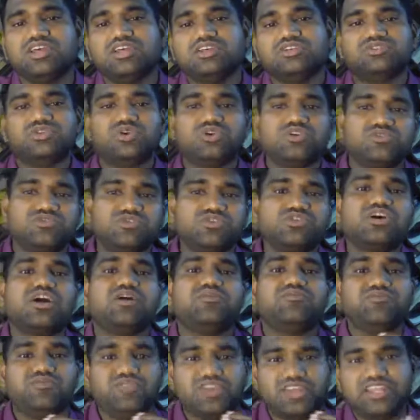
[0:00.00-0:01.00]
So if you
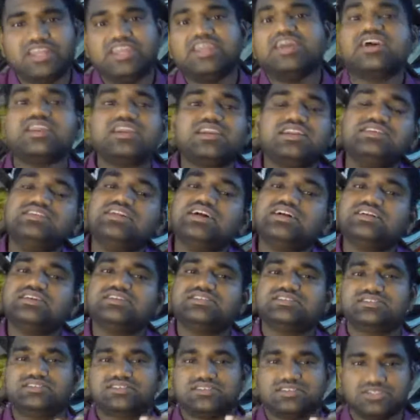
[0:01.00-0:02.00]
come very early, that
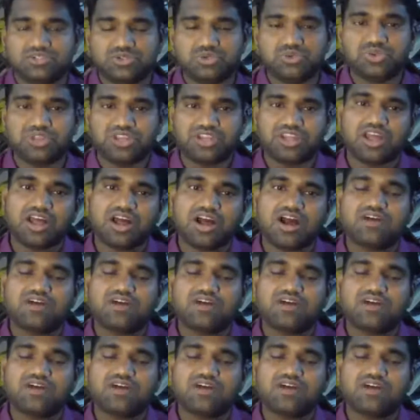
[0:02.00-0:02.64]
is during